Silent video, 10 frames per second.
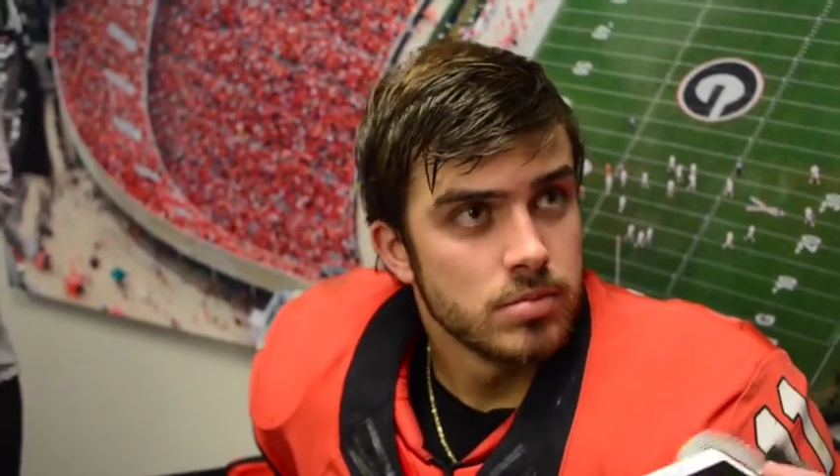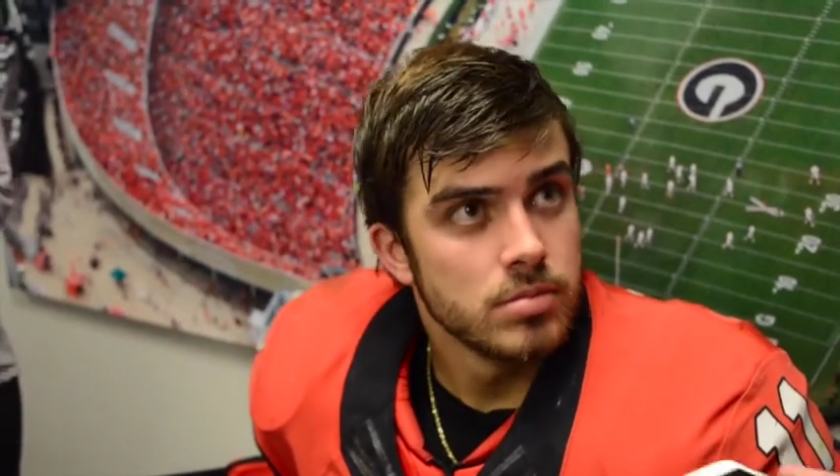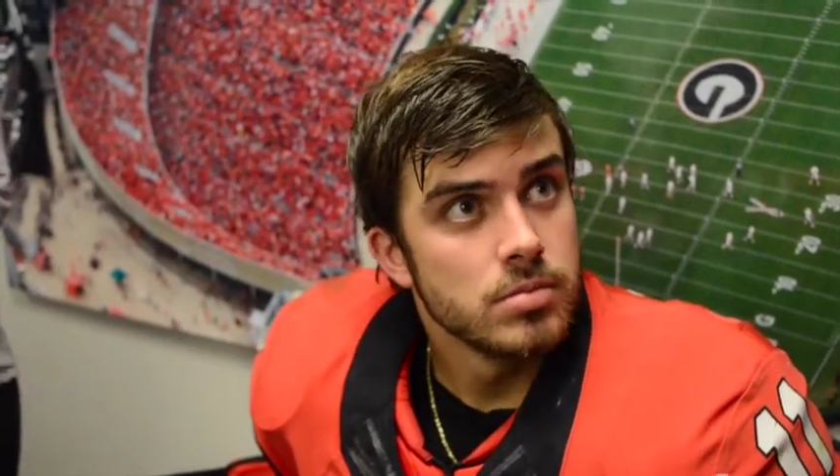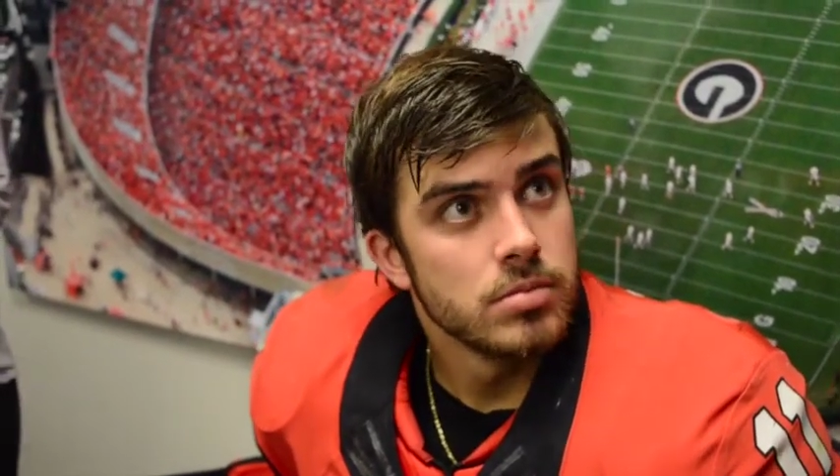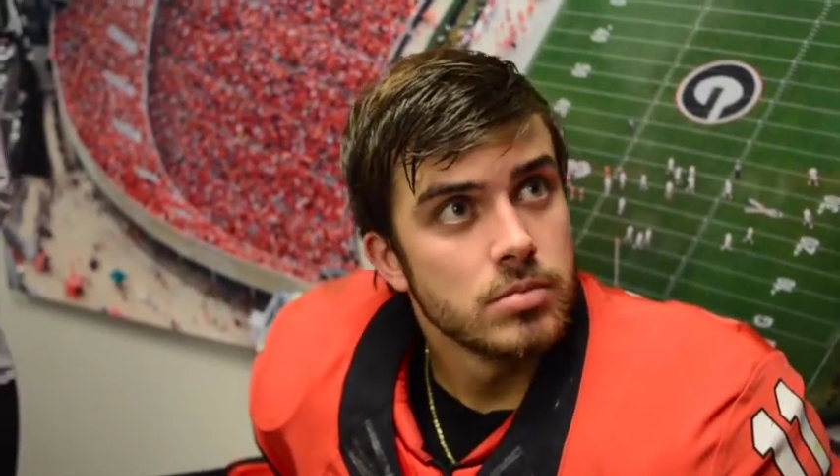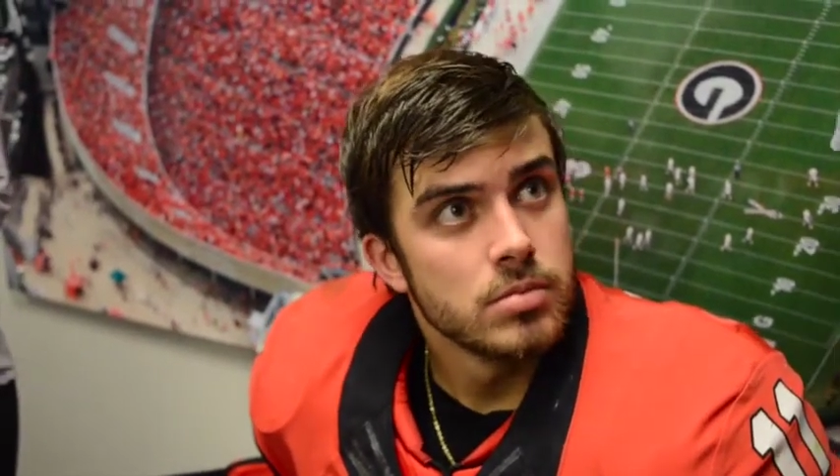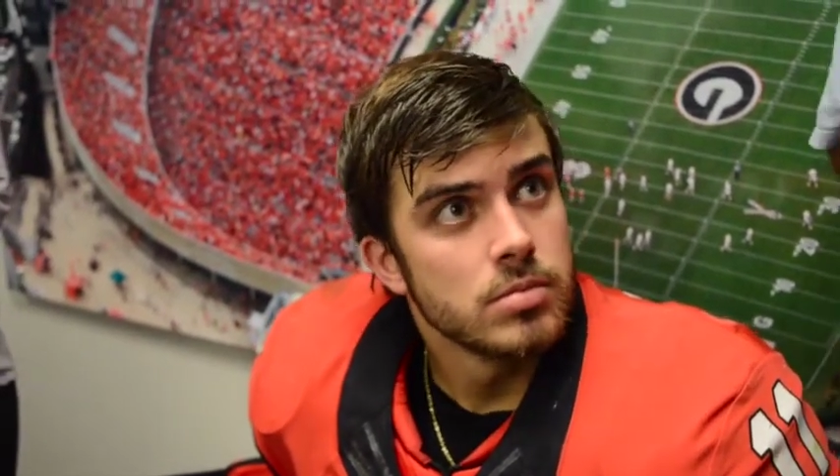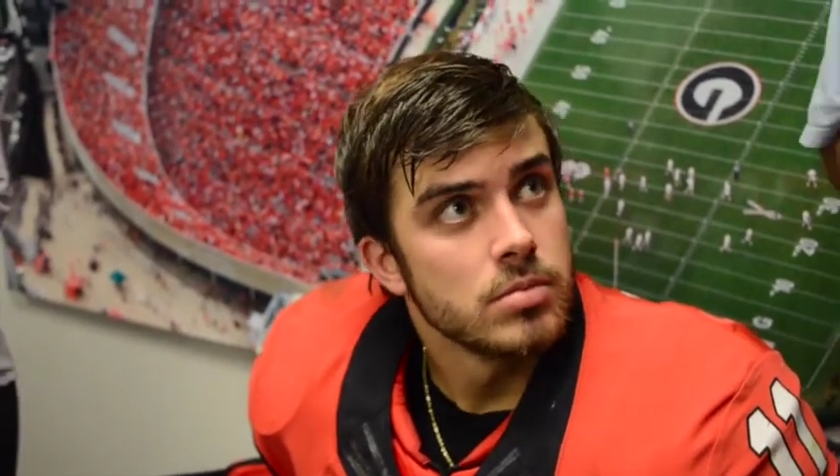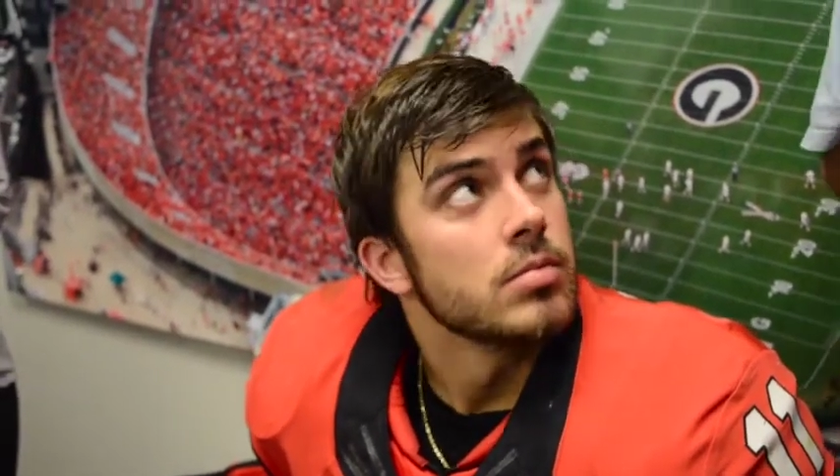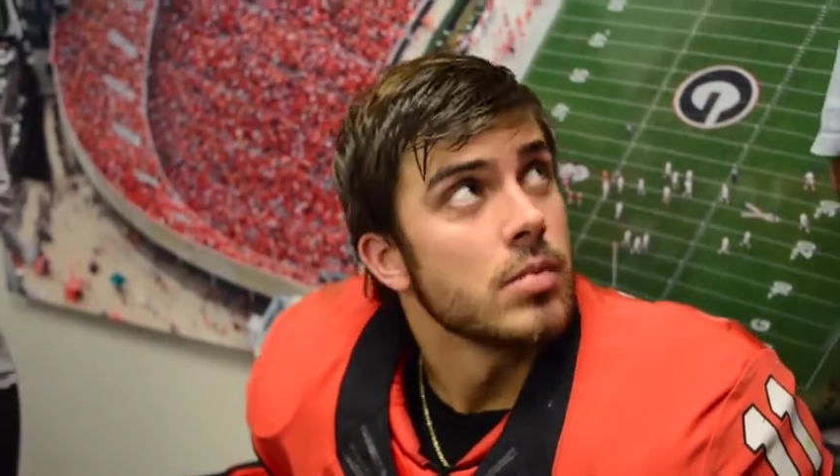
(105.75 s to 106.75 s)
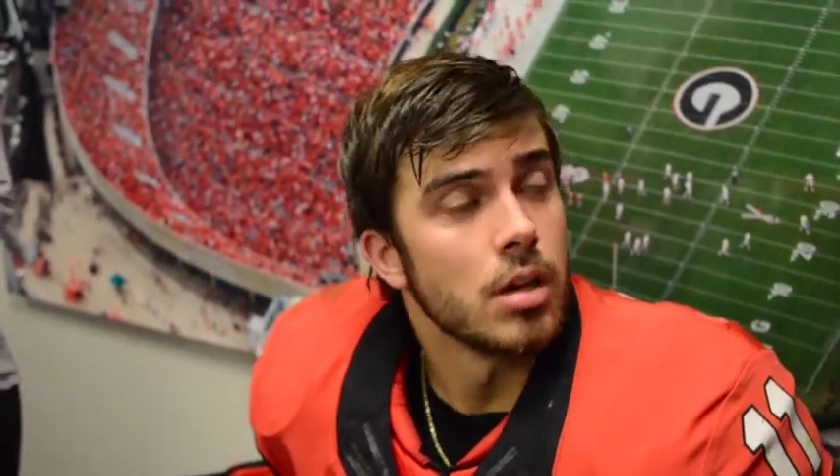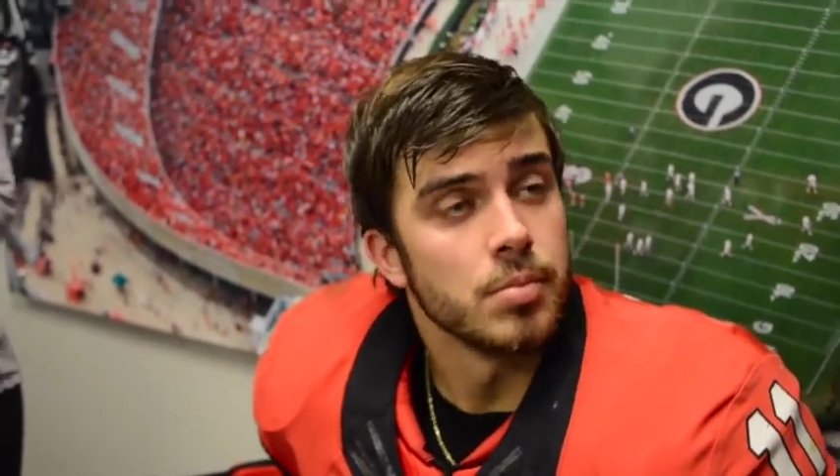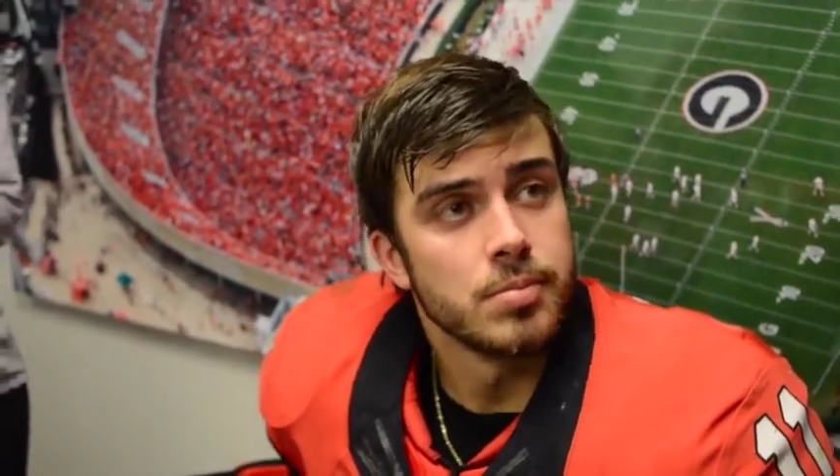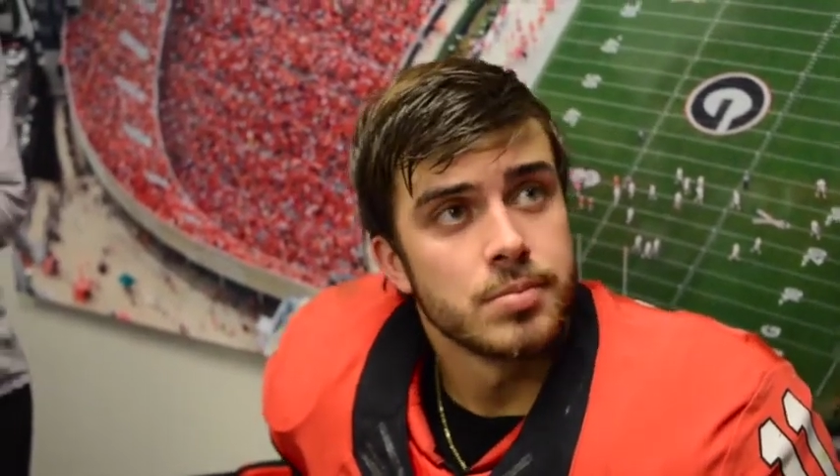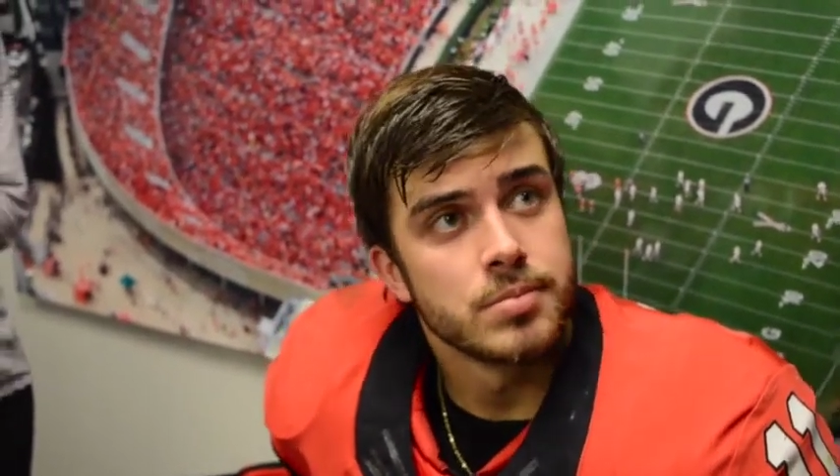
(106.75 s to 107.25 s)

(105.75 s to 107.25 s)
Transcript: Thanks for your time.